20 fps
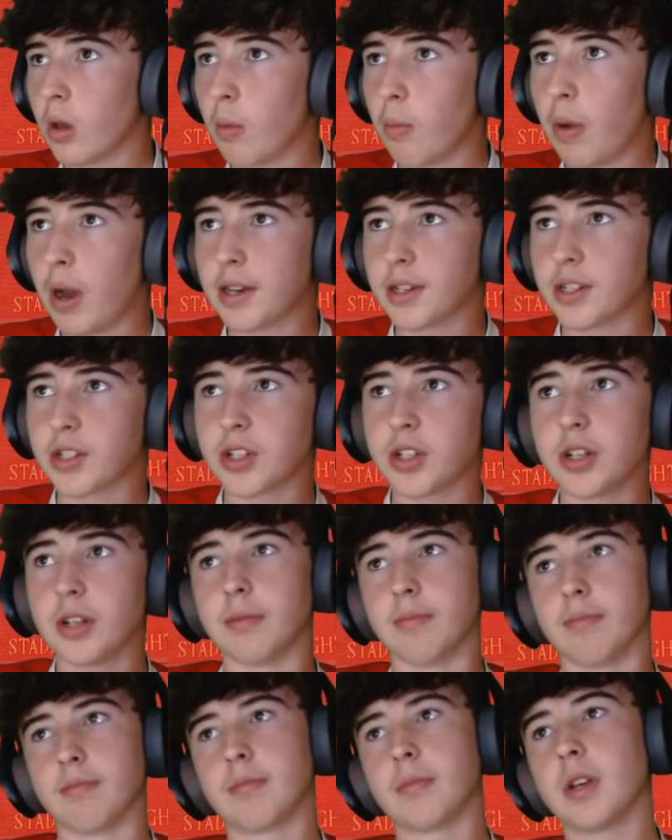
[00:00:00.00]
Patterson
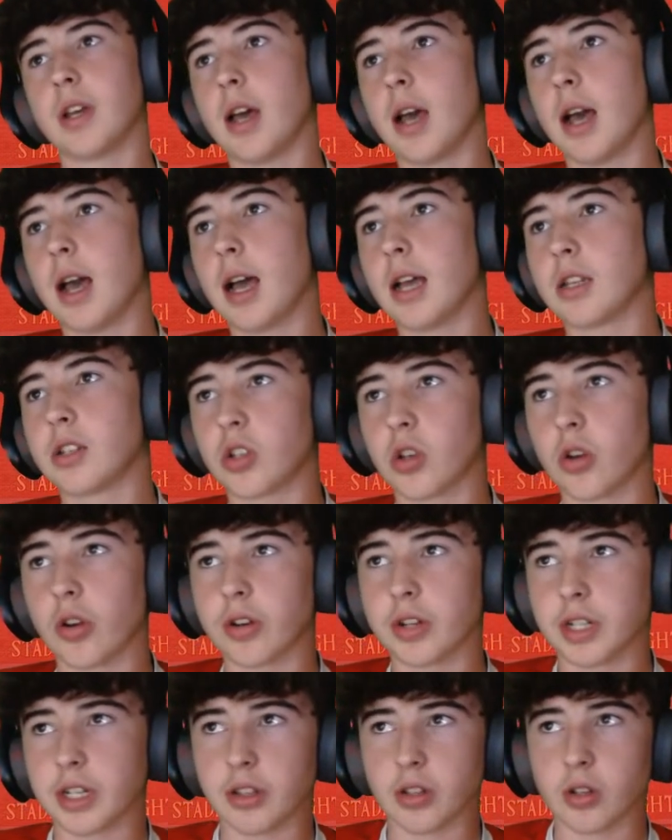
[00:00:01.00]
has got
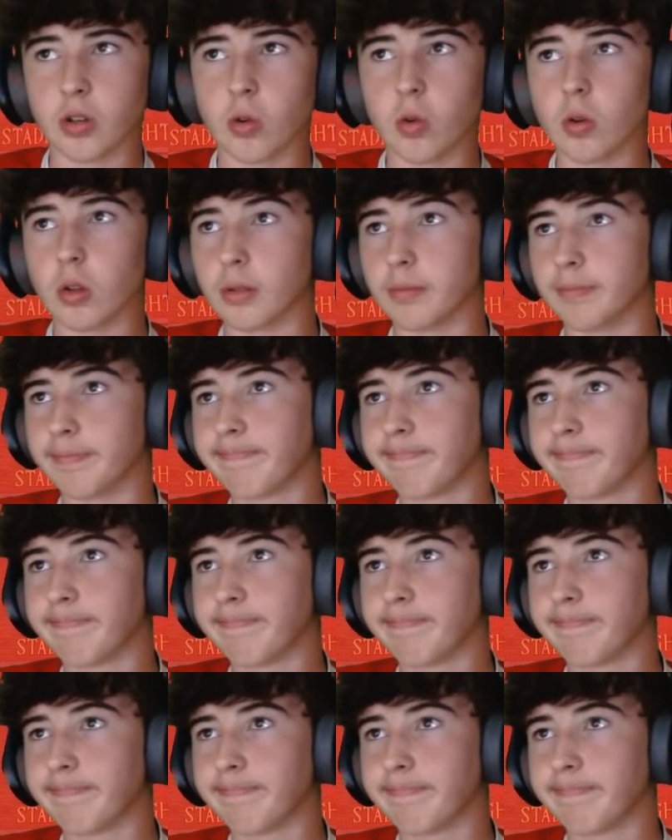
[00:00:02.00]
it in the goal.